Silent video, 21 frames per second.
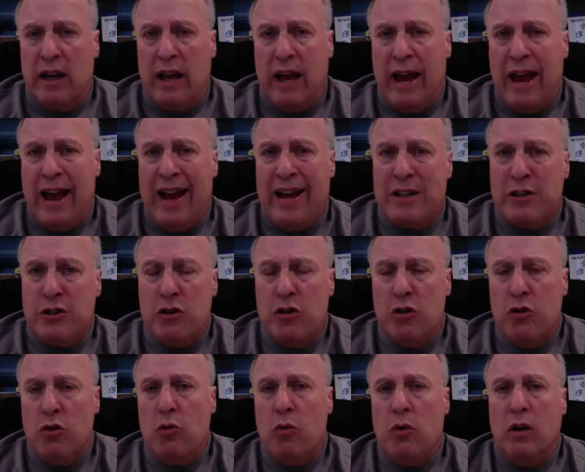As
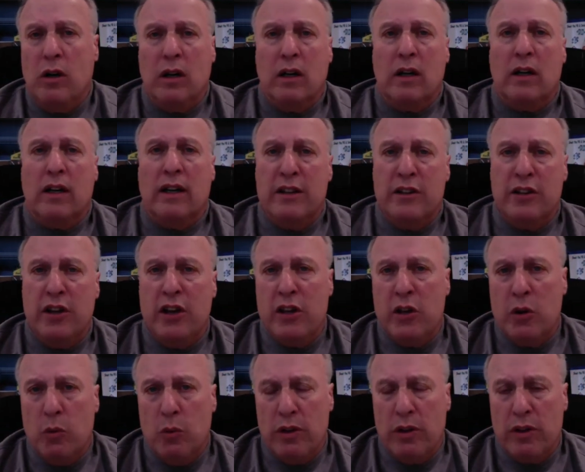you continue
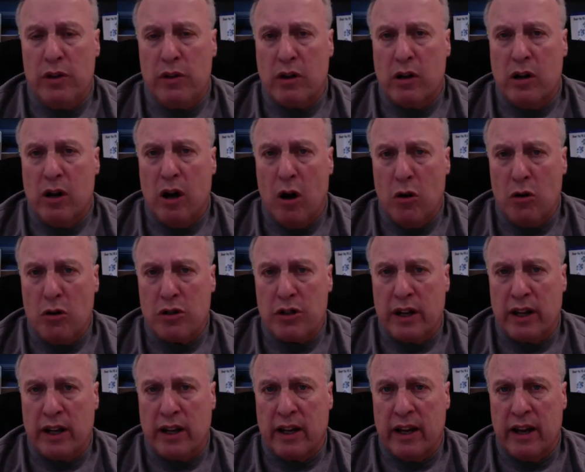with your
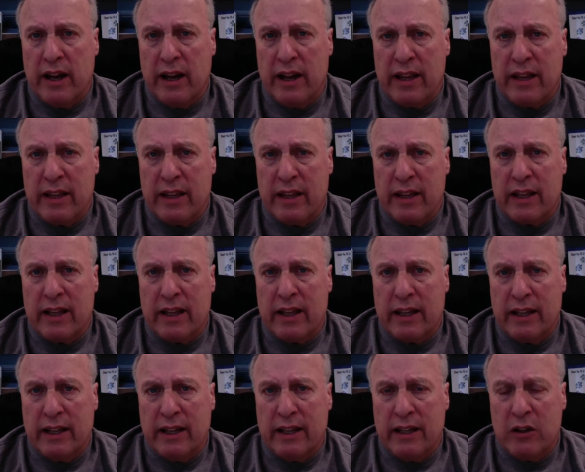coaching and
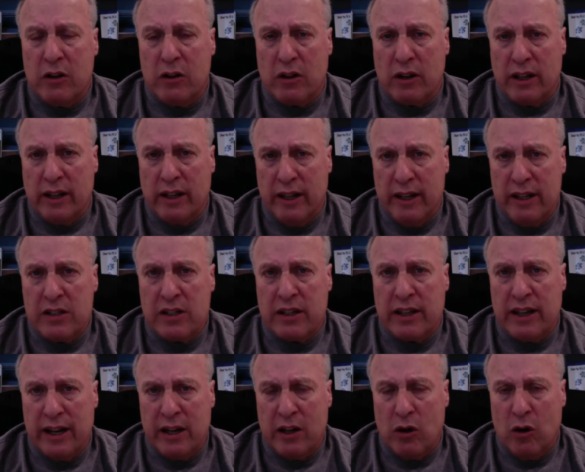your kids are
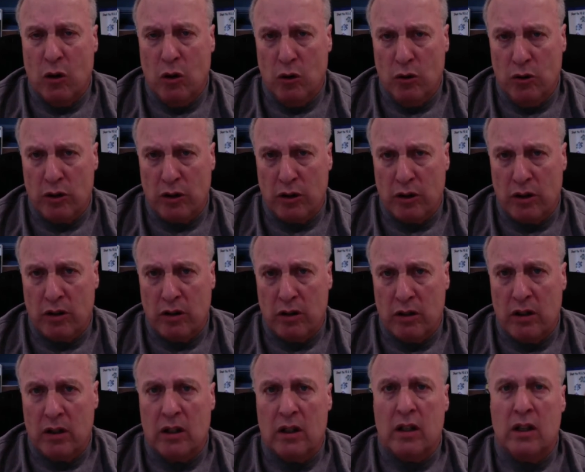getting older,
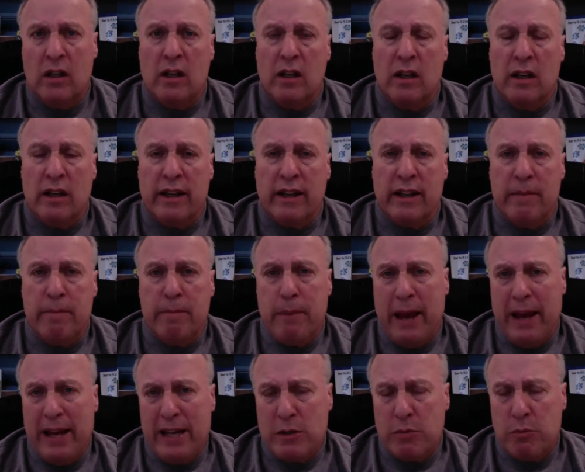in
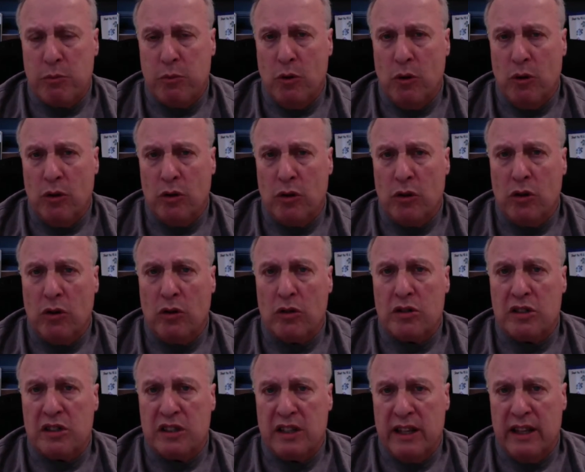baseball, you'll
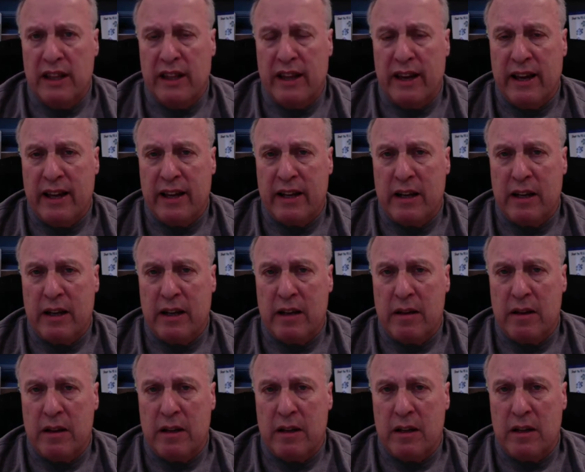see that
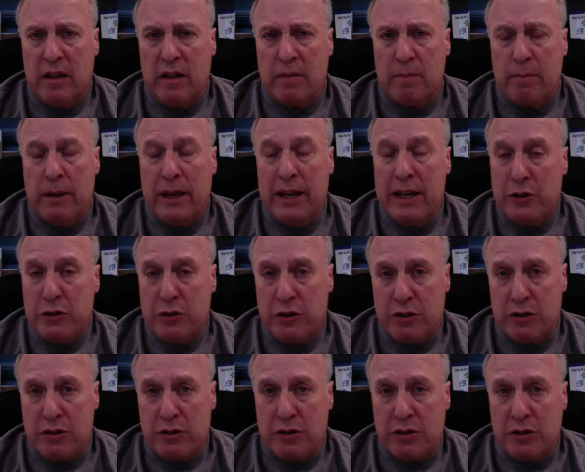
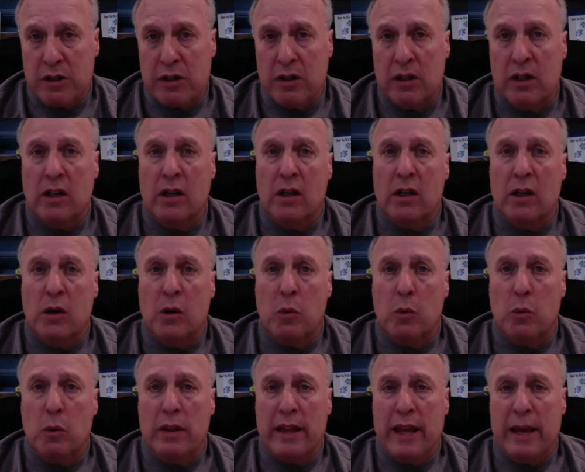pitchers,
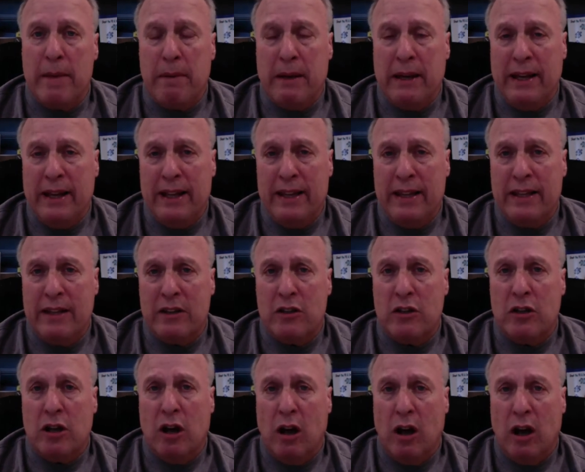when they begin to
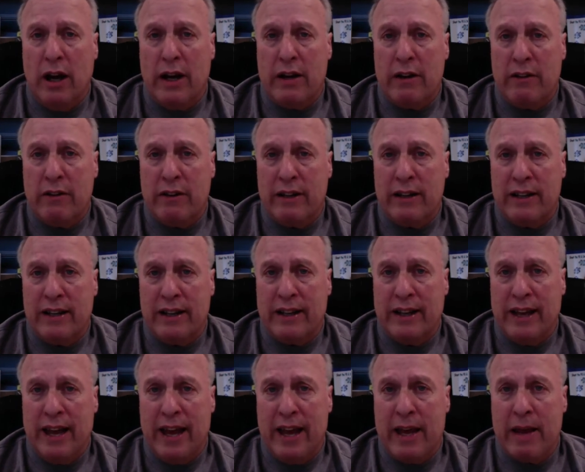tire in a
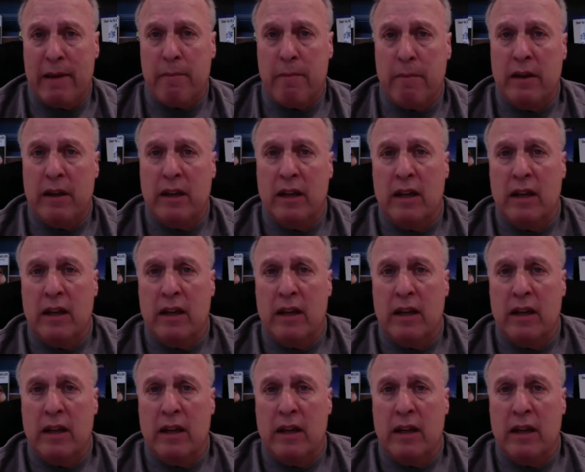game,